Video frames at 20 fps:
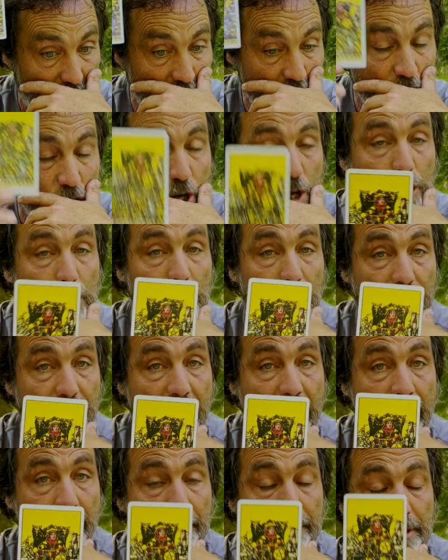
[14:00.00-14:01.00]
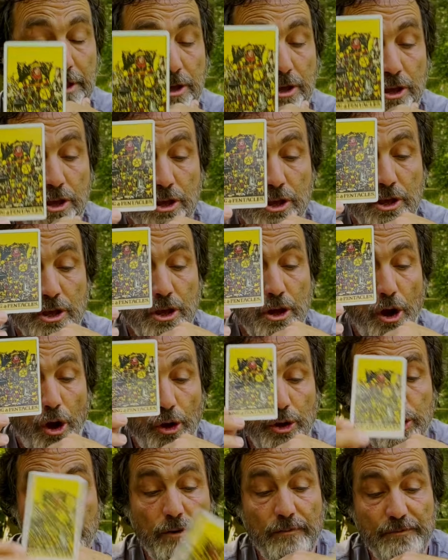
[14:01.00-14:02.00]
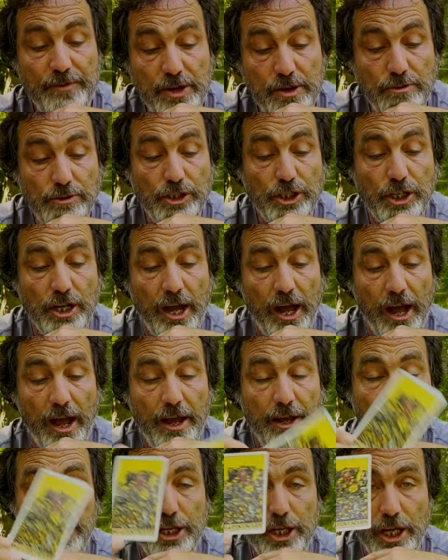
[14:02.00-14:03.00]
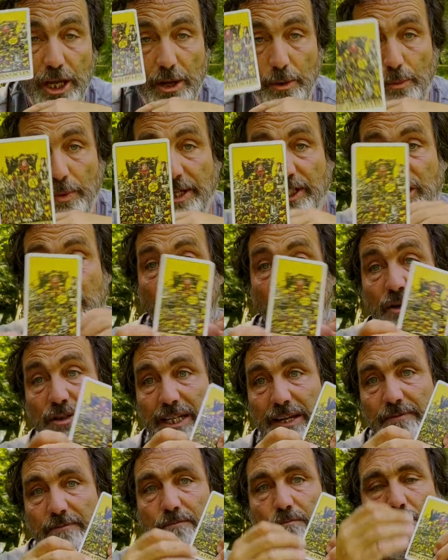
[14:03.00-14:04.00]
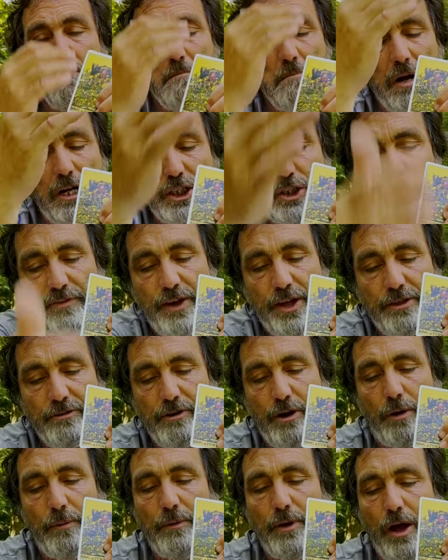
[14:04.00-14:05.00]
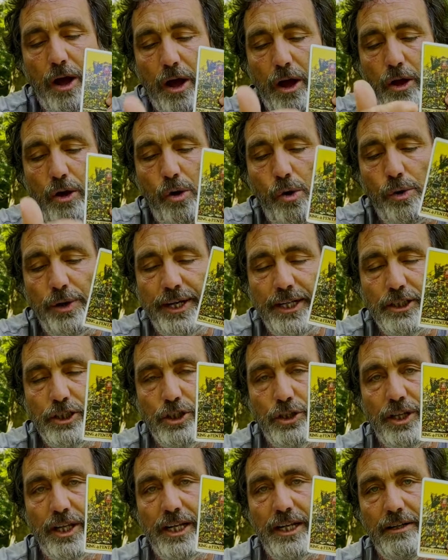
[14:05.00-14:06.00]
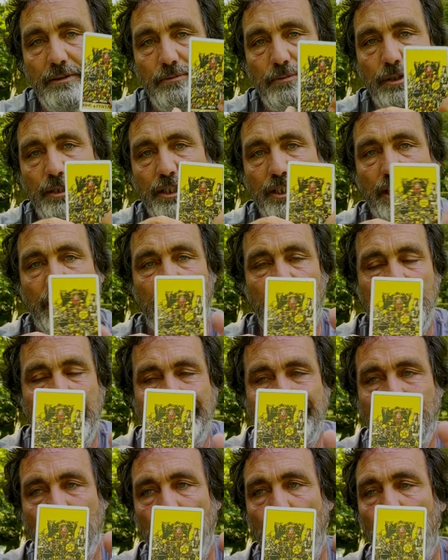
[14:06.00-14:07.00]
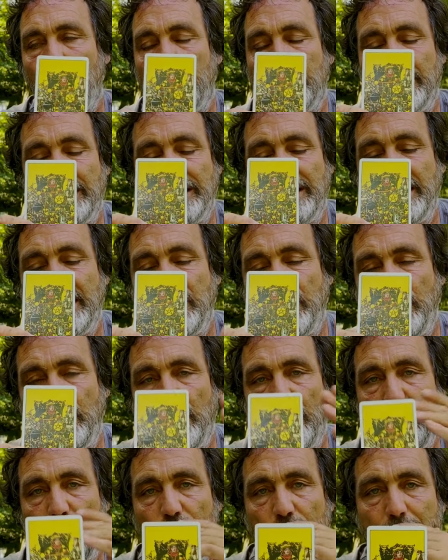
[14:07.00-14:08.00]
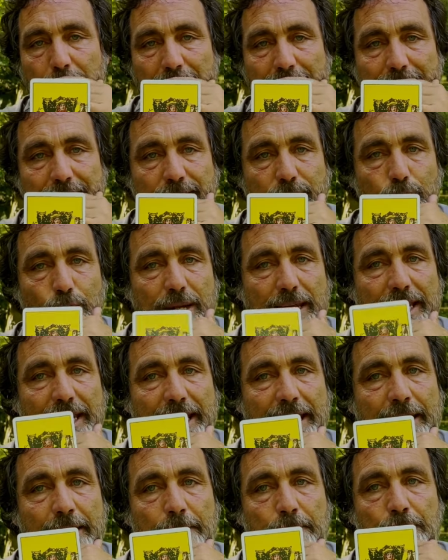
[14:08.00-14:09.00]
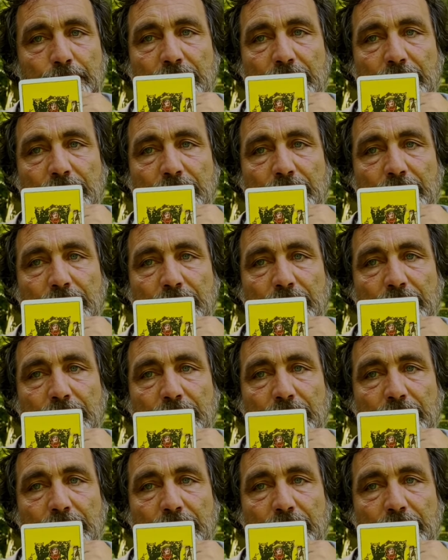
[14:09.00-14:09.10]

And look at that. On your future, which goes even much further on, according to the lesson or the decision that you make this week here,